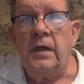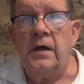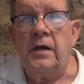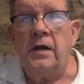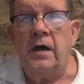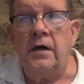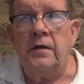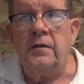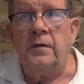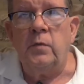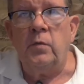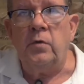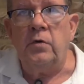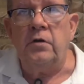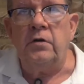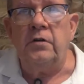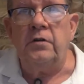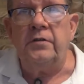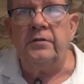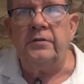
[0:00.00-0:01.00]
and how the
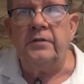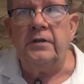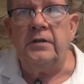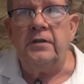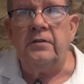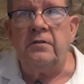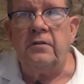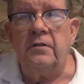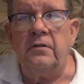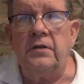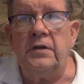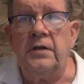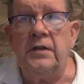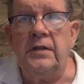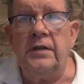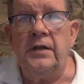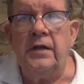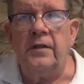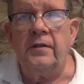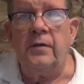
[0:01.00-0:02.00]
world is
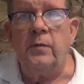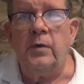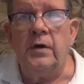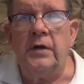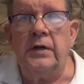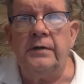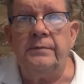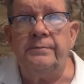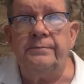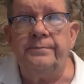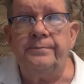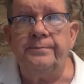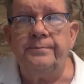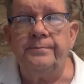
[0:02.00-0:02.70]
looking the other way.